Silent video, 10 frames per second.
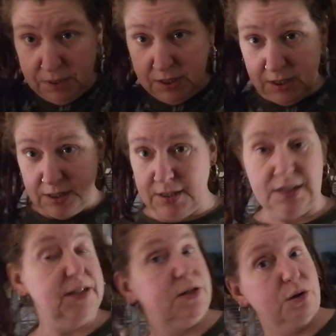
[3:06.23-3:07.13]

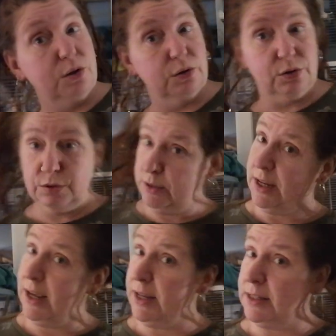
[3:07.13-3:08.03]
because it's all
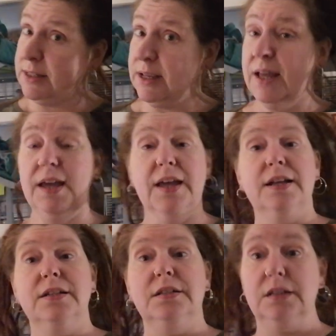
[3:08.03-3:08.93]
contained
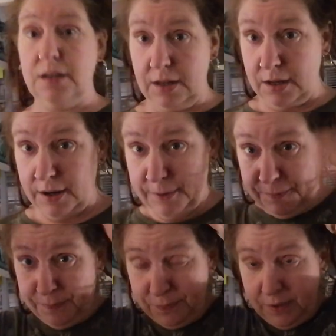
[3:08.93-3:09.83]
and
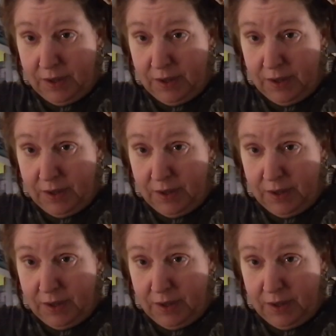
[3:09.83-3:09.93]
um,